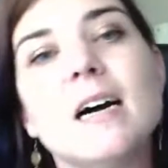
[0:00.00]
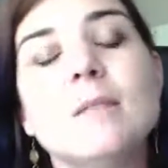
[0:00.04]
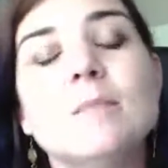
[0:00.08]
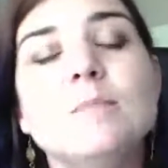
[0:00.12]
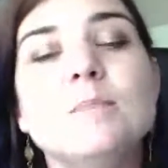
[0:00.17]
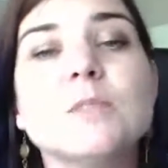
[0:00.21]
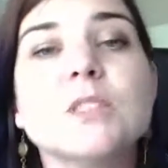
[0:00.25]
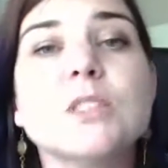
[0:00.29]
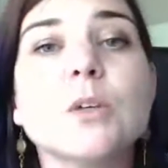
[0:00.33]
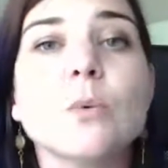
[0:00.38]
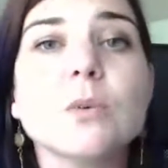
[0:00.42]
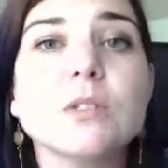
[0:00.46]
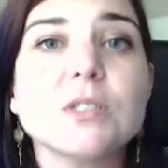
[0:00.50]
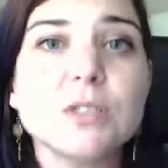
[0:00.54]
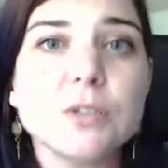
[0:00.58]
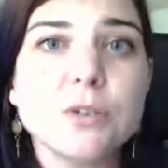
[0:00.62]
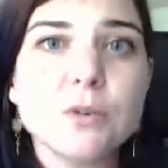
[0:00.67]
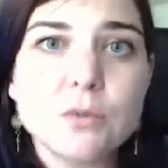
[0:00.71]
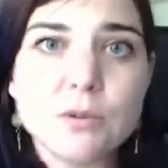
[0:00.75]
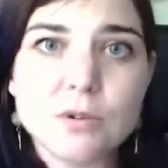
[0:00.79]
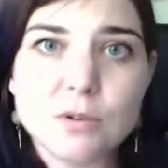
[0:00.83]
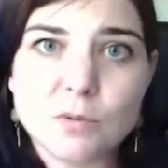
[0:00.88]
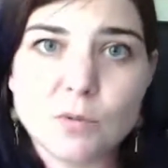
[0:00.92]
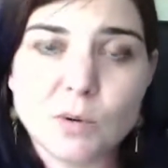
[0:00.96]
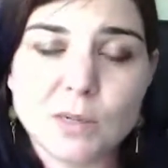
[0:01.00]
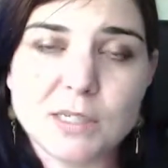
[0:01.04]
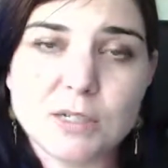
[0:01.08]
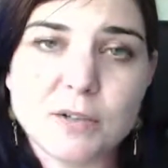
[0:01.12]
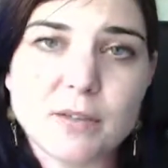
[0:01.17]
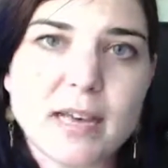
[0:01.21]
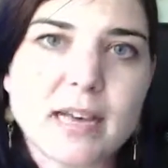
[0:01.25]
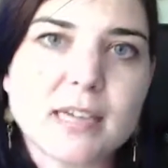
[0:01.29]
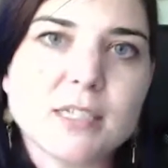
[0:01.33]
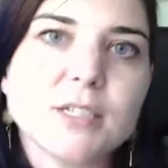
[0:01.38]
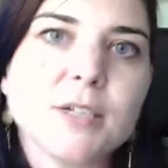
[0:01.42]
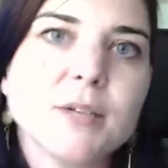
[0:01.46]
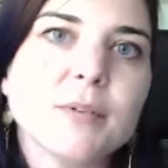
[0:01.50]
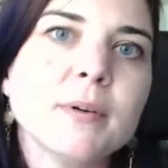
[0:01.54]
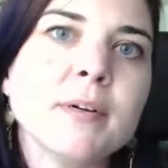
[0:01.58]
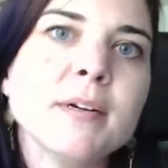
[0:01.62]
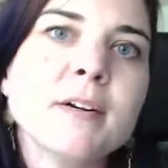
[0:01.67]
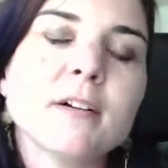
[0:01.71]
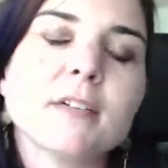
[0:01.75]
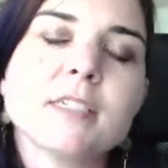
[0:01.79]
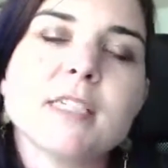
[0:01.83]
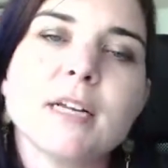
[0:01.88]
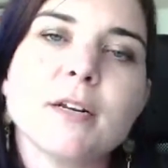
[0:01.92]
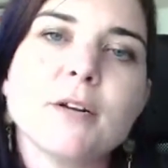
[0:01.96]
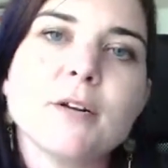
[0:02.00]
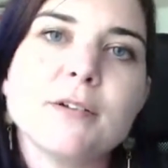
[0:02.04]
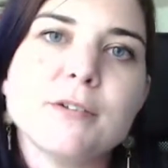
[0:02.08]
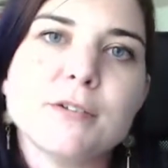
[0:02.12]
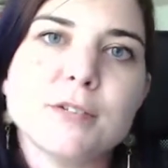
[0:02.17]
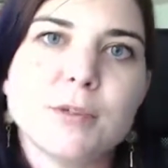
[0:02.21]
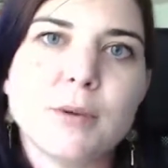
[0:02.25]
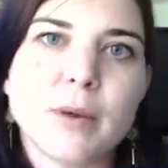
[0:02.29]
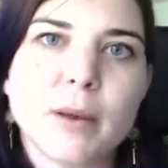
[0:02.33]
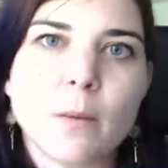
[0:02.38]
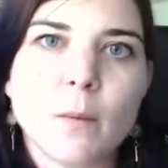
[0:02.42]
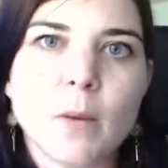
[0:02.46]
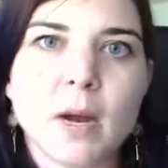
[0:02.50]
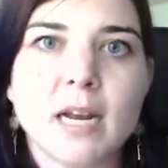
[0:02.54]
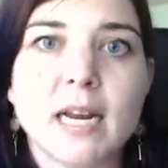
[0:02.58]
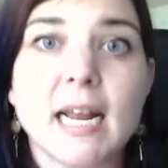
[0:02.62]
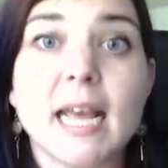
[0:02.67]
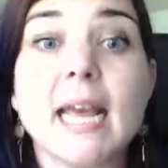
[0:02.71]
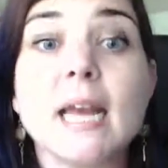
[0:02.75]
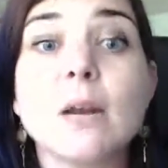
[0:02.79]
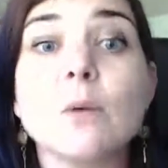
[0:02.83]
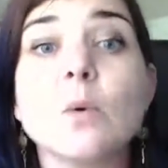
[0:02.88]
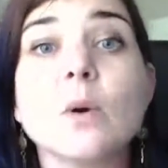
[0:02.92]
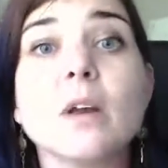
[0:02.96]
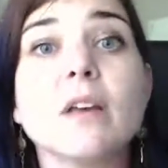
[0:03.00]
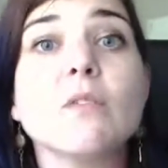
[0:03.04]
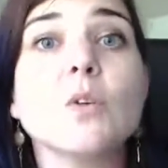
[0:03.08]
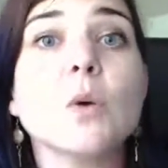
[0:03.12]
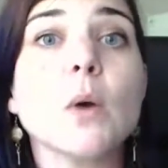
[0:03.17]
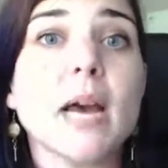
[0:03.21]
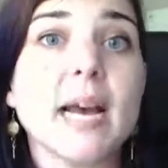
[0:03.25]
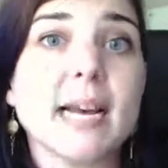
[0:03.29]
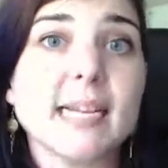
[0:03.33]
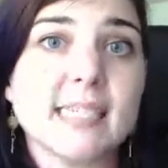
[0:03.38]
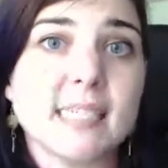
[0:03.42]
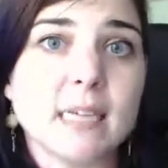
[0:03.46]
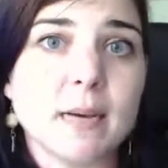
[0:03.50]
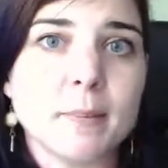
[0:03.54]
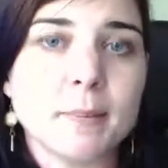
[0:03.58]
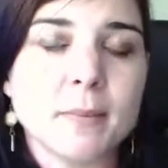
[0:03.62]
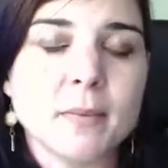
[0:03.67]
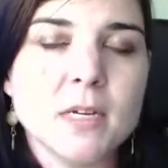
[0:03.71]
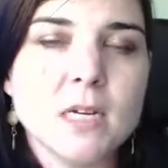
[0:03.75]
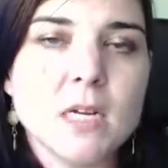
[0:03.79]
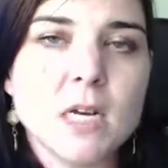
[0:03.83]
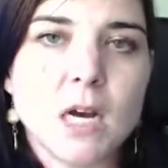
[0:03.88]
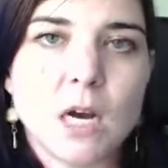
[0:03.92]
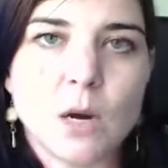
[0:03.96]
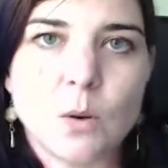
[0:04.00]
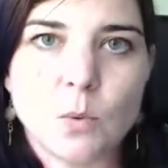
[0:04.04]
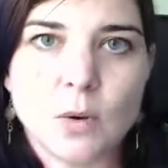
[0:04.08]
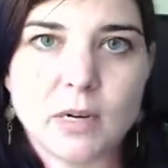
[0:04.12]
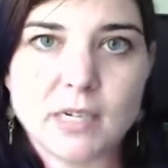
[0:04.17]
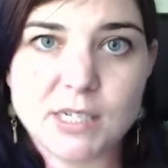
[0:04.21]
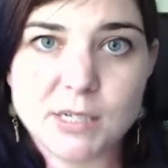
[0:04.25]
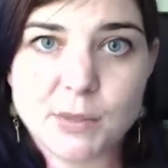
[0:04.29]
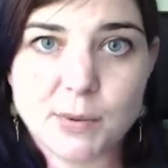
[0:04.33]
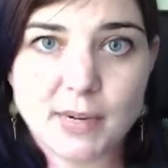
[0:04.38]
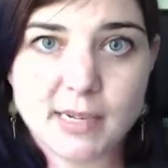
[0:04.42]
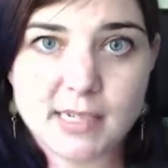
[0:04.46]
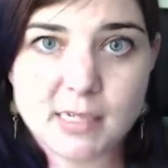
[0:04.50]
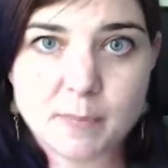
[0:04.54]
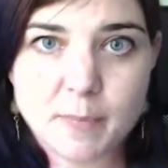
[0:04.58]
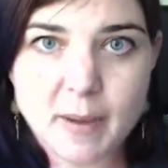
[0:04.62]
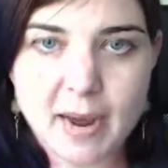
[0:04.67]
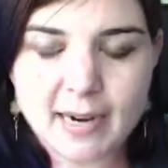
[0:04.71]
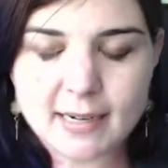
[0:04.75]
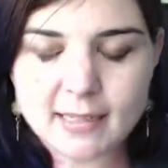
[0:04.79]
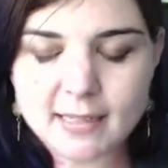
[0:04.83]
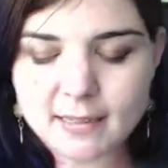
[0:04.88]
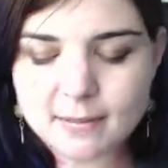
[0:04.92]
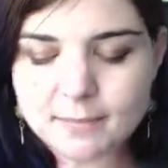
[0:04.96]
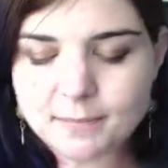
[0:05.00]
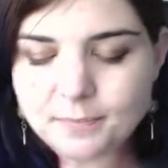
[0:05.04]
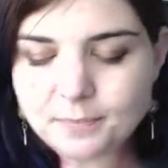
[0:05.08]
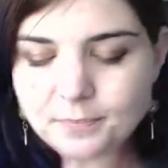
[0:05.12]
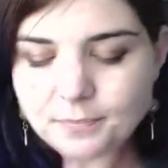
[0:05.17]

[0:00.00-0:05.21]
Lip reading: So we'll do that so you understand who's doing what, and we'll give you a heads up on what to expect.